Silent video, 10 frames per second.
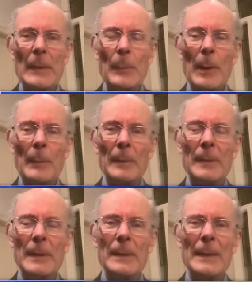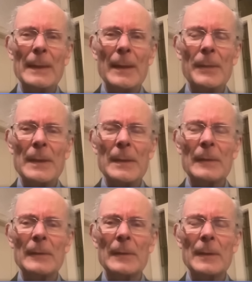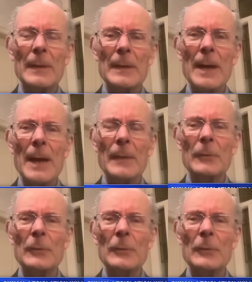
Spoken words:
the public think this and think that.